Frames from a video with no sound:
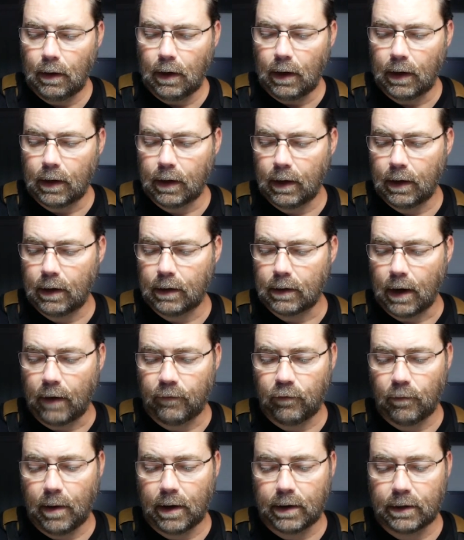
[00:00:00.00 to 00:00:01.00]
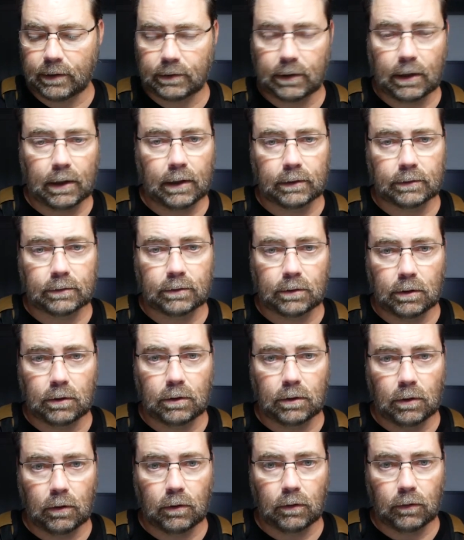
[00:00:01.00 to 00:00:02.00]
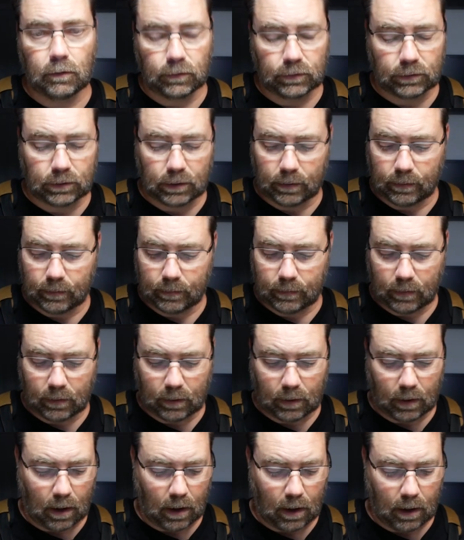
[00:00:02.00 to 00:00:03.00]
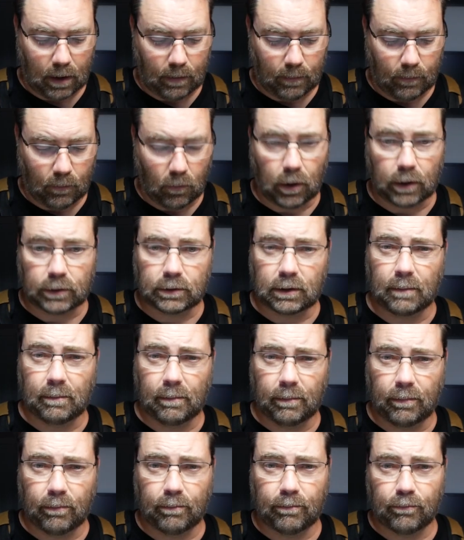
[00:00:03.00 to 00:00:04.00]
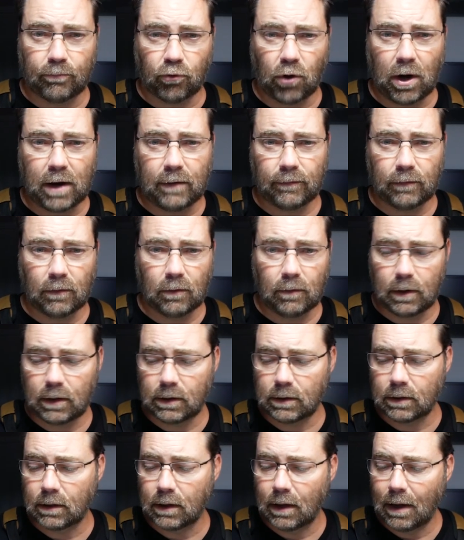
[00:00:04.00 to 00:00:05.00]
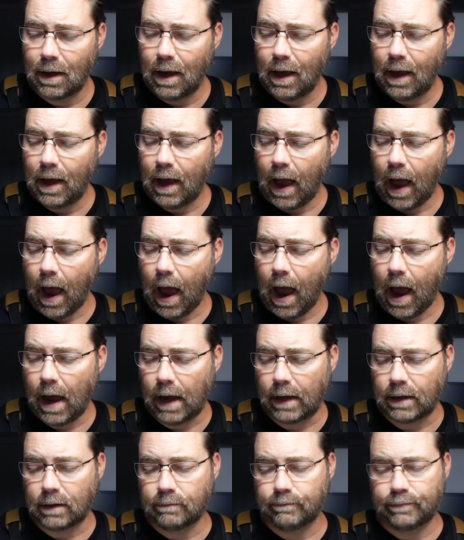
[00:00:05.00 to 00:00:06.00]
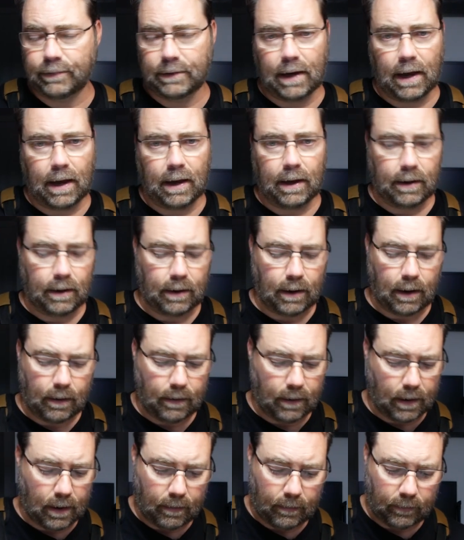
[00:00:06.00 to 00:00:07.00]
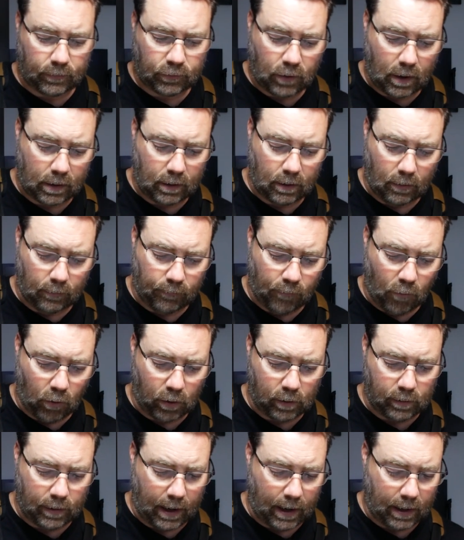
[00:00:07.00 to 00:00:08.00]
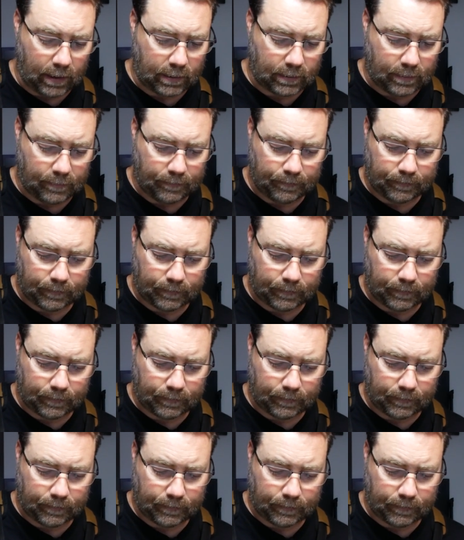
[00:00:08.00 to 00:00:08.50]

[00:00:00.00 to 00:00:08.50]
Again, everybody says to use, what is it, brake fluid. I'm trying to avoid that.